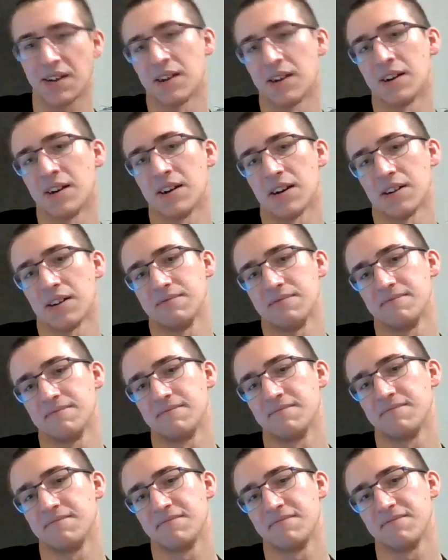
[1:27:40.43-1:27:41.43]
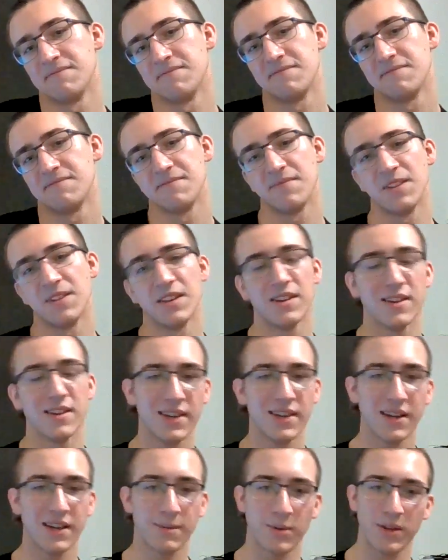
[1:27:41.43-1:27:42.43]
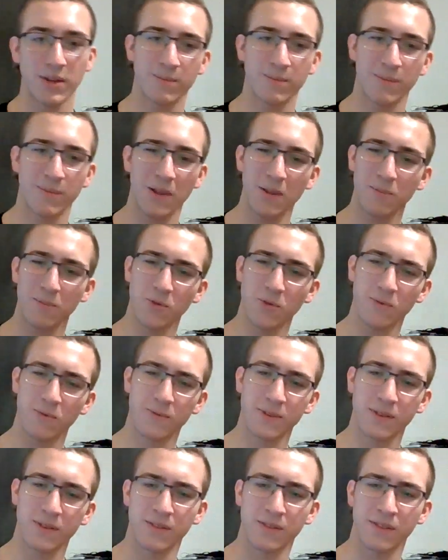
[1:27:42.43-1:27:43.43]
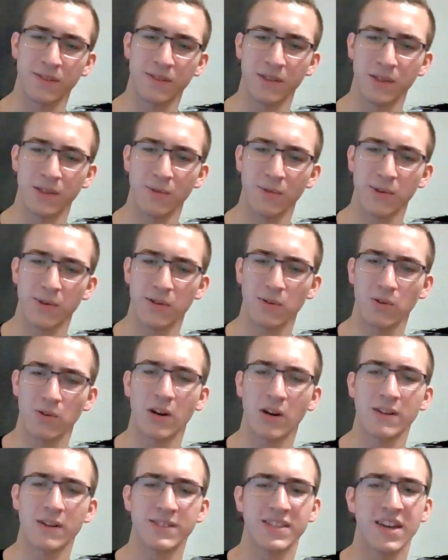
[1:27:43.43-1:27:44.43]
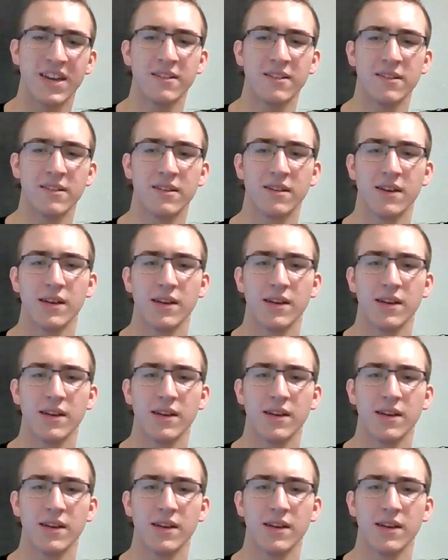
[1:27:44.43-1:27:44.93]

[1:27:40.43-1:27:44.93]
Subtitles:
Yeah, Bulletproof, the lyrical content